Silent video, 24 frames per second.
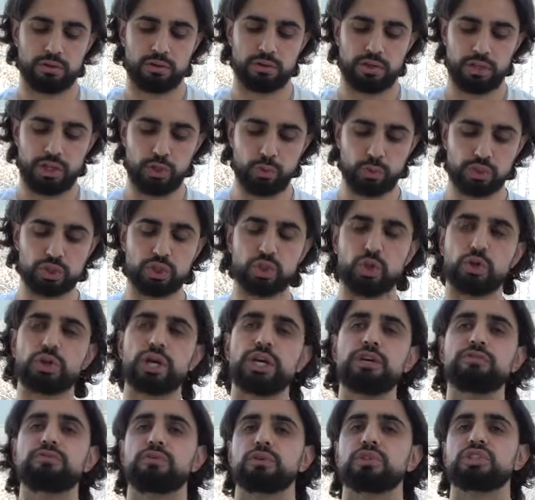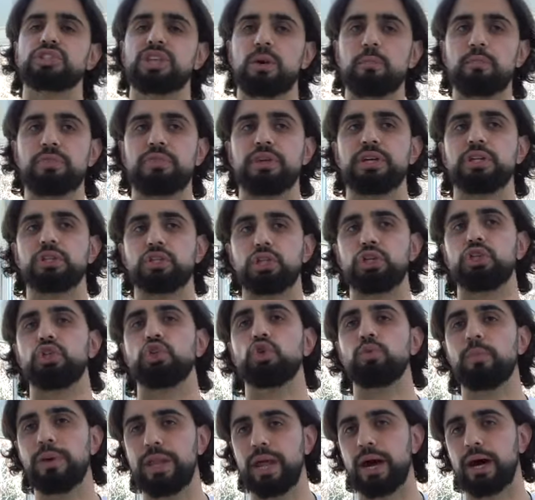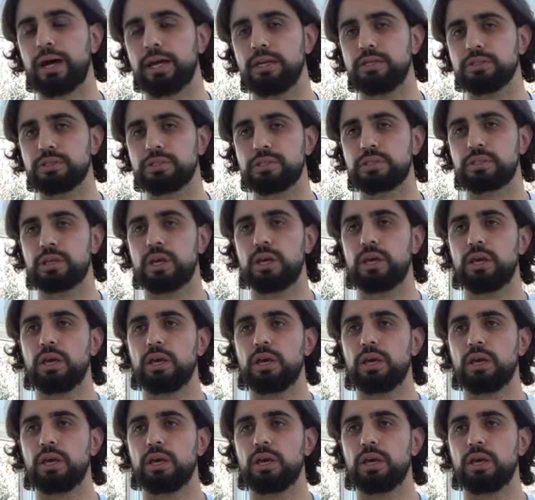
He was looking for something to humanize